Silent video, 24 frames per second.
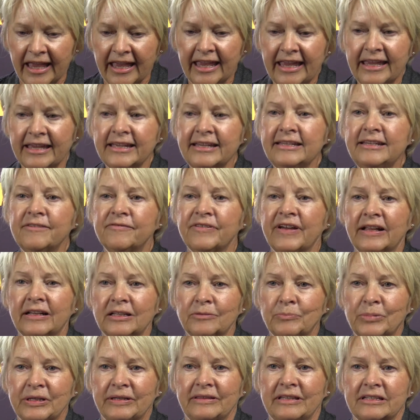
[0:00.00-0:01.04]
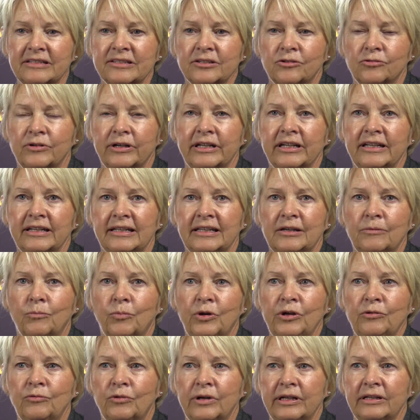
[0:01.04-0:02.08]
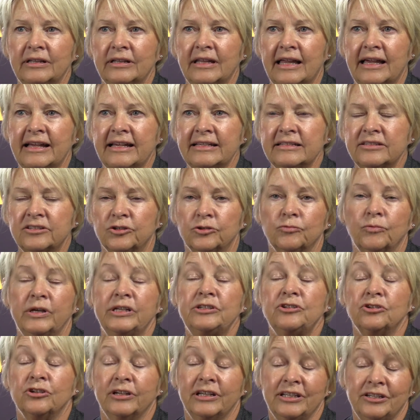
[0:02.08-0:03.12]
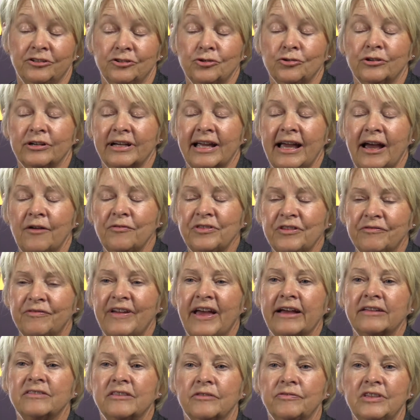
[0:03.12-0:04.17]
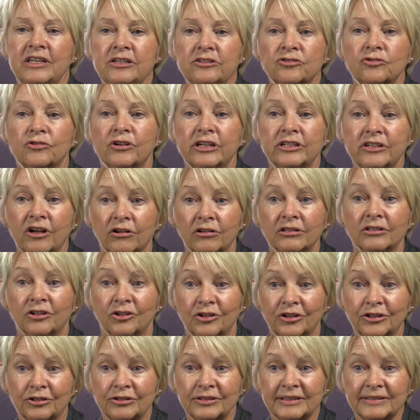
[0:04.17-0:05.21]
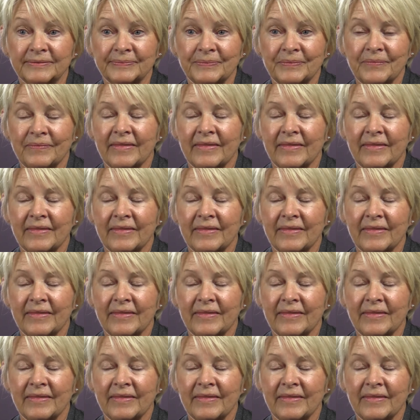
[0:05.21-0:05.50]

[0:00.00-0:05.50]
In developing this curriculum, we realized, or we took into account, the fact that these are adult learners.